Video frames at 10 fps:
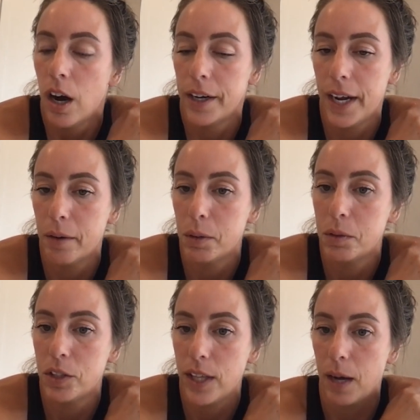on how I
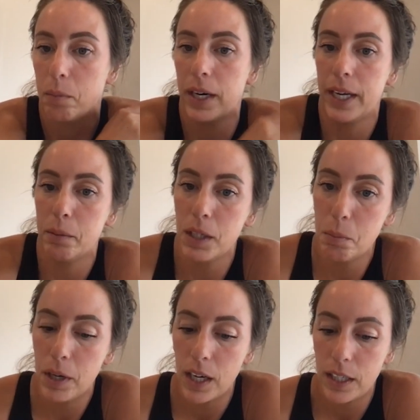would do that, but I am going
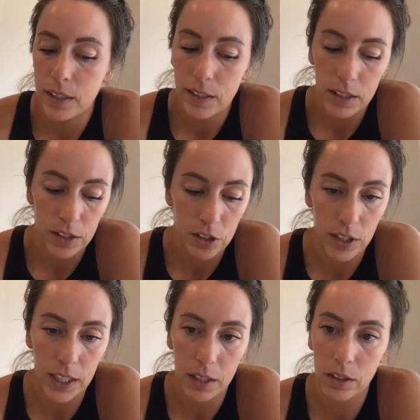to pause
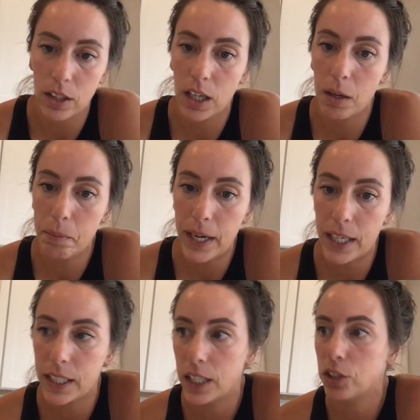so I can come
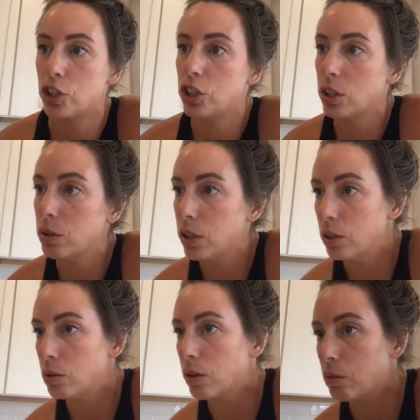back and show
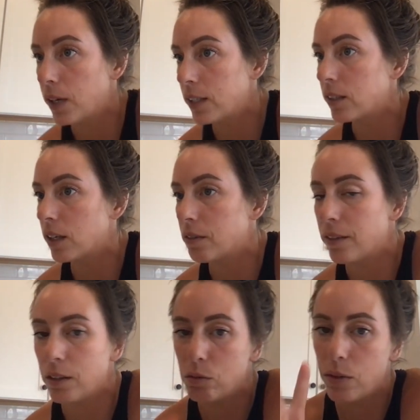you the rest
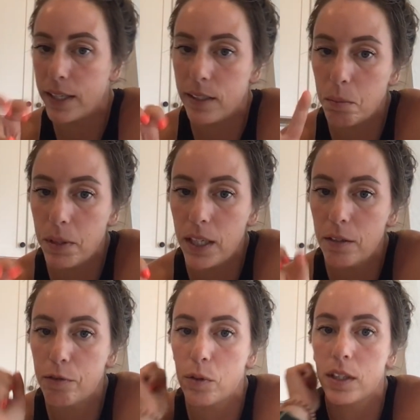of the
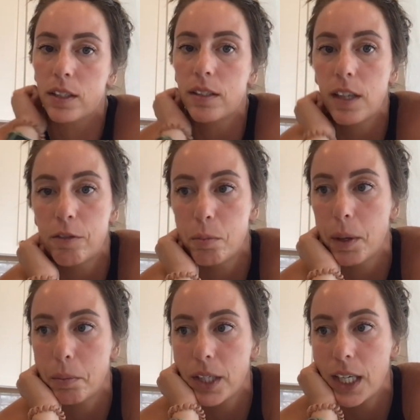recipe for the stuffed
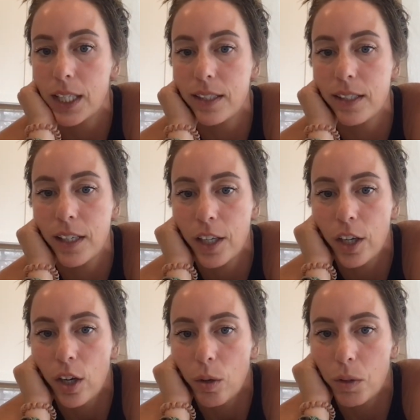pepper guts,
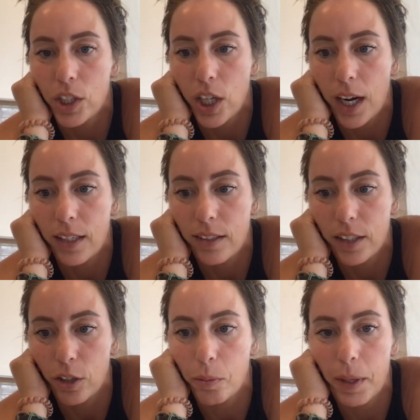which has
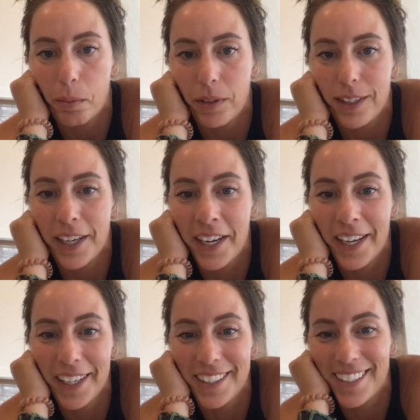0 peppers in
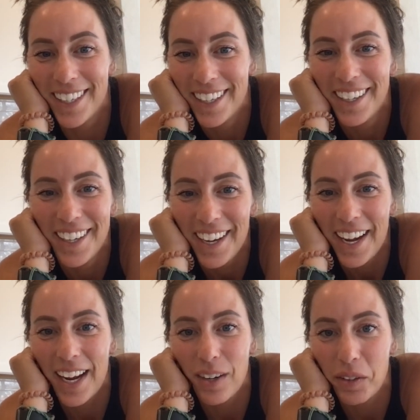it
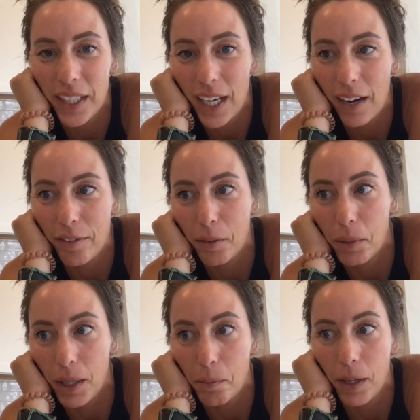and only half the
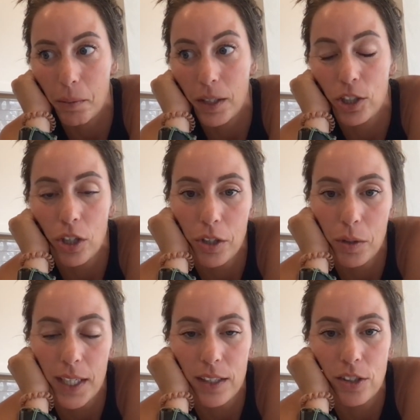meat. But I'm going to show
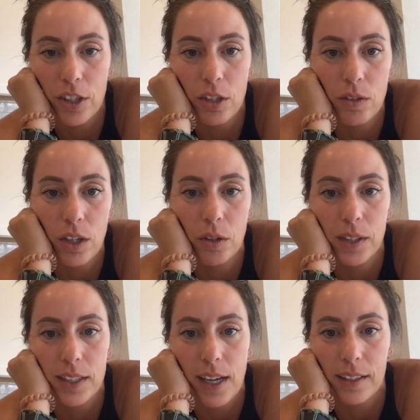you it so that you know
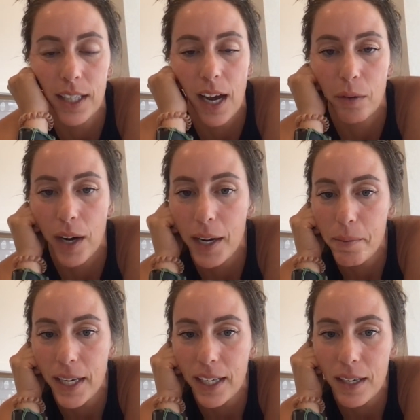exactly how
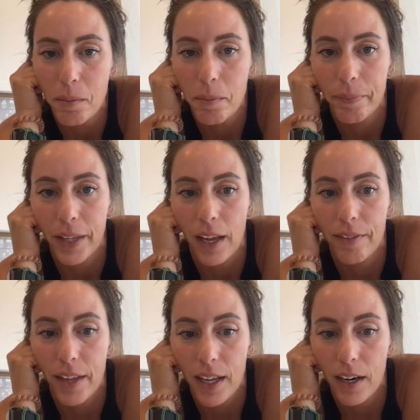make it,
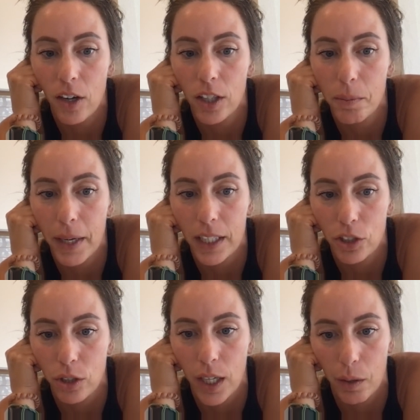and then I'll come back
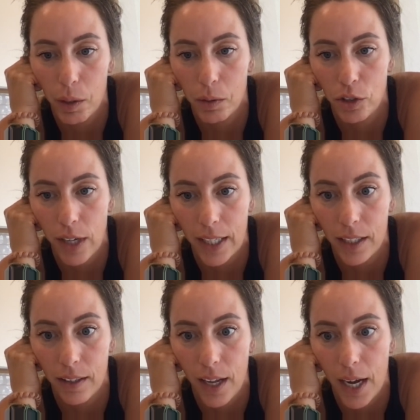and show you how I would track
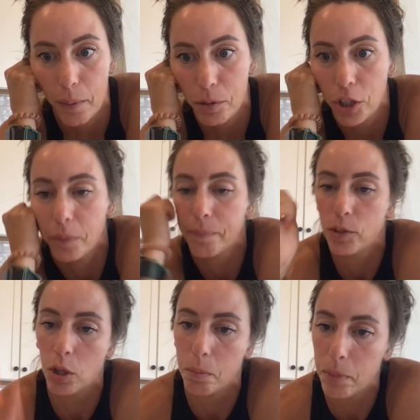it in the app too.
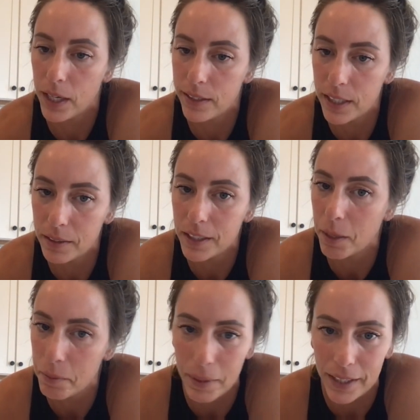So pausing,
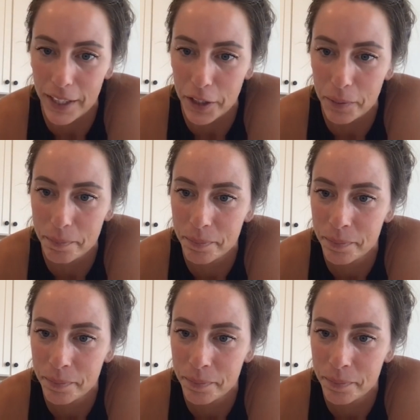coming back later.